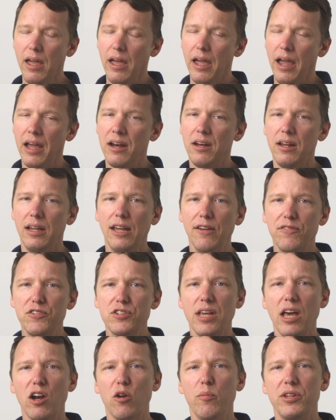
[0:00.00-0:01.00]
And if
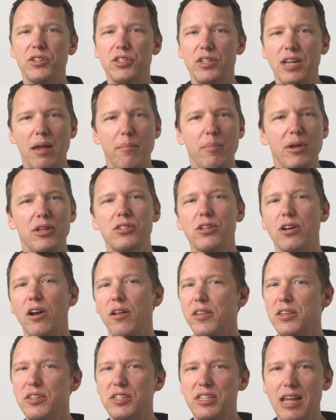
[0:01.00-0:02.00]
settlement statements and
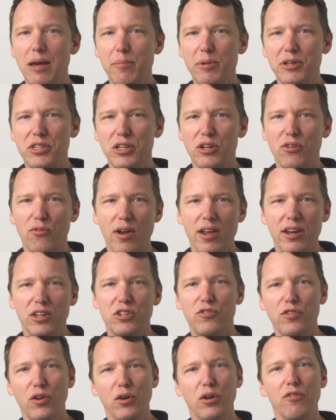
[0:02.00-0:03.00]
all these debits and
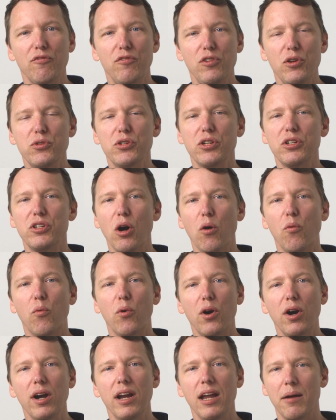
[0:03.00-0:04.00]
credits feel confusing, don't
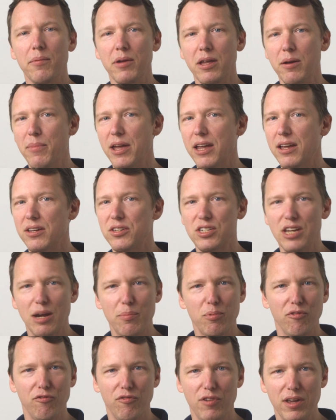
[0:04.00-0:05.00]
worry. I'm going to make a
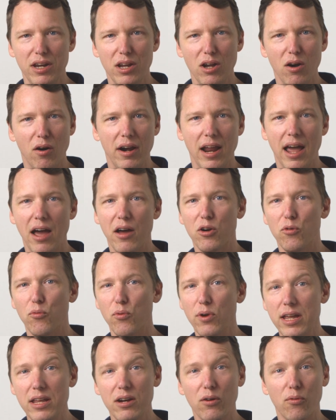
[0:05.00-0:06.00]
separate video on how to
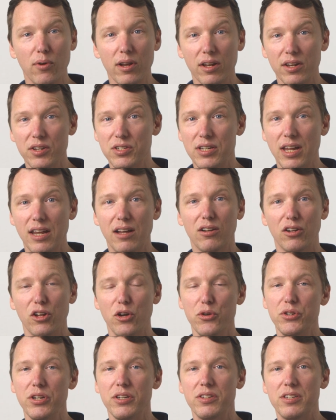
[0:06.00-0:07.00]
read a real estate
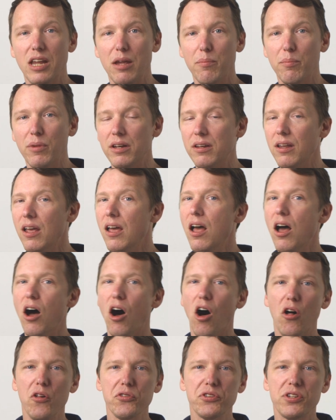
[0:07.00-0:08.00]
closing statement,
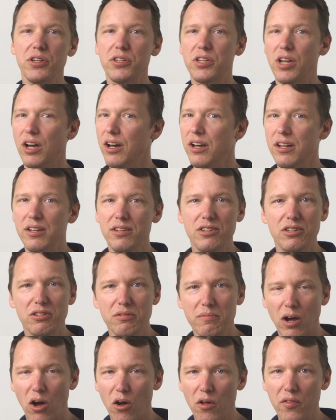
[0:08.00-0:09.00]
ALTAs, HUDs,
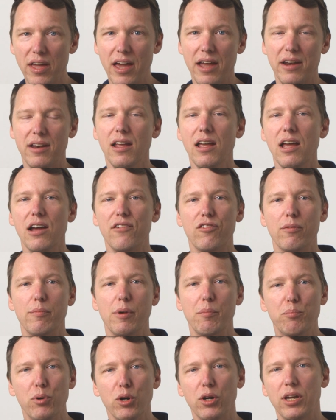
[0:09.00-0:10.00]
all that from
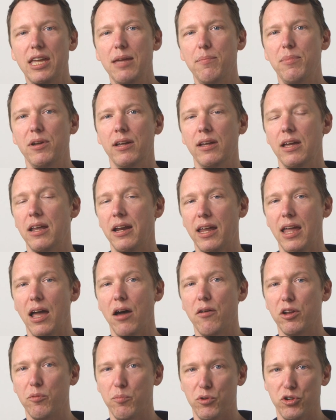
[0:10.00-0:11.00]
a bookkeeping and
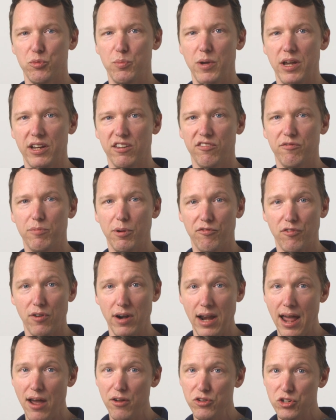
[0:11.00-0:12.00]
accounting perspective. But
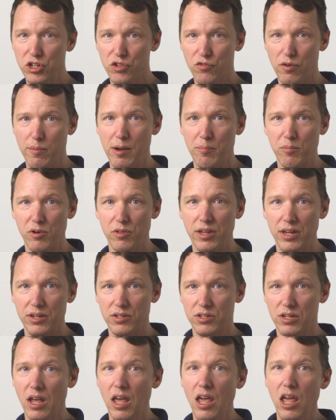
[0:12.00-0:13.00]
for now, just remember
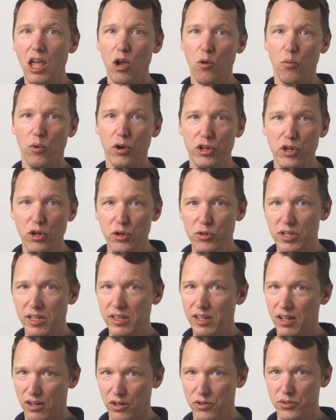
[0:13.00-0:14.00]
this. We're
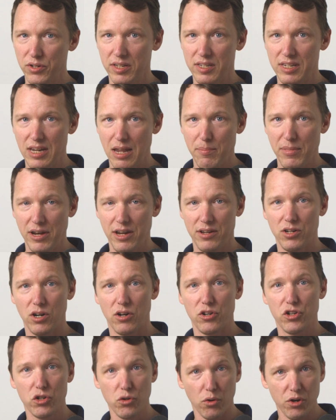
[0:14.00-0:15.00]
using the closing statement as
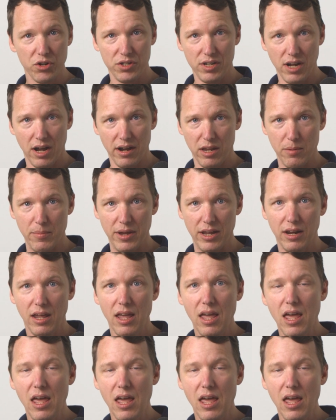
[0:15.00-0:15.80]
our source document,